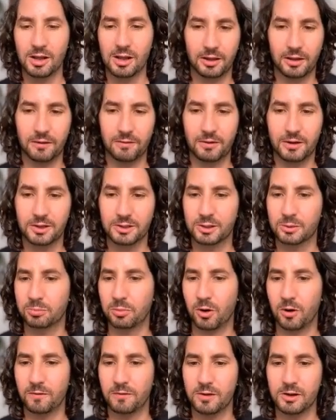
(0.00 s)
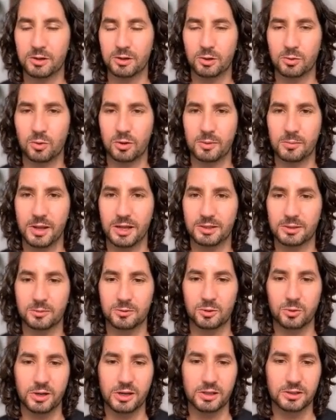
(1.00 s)
If it isn't perfect or you want to make some
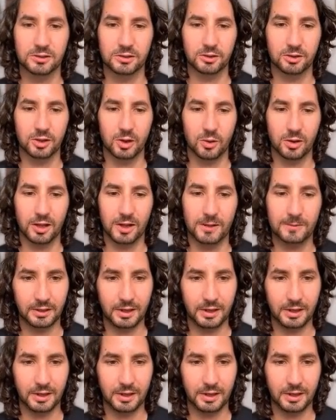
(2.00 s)
tweaks, go ahead.